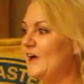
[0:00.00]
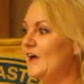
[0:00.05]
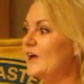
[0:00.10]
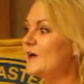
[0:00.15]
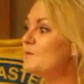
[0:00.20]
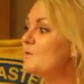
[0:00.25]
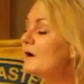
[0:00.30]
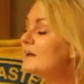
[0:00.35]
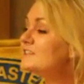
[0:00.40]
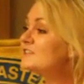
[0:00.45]

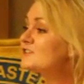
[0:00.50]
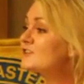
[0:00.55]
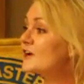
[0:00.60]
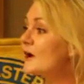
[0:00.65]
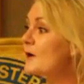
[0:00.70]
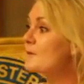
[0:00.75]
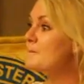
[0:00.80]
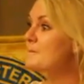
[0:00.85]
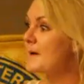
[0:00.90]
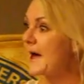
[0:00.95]
He wants to
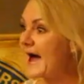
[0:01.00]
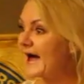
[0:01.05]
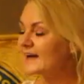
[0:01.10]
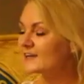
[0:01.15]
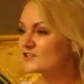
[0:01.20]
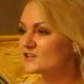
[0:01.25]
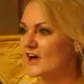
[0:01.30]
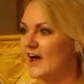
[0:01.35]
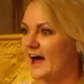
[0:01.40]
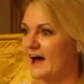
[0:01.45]
go
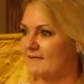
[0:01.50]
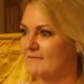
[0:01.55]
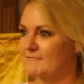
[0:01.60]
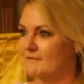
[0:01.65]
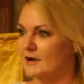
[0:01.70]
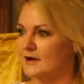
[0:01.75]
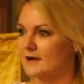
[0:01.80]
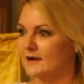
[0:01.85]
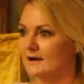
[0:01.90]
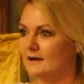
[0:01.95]
back to
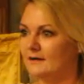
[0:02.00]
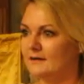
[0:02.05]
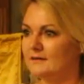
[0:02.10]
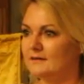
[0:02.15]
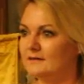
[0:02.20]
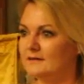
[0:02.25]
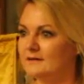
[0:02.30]
Africa,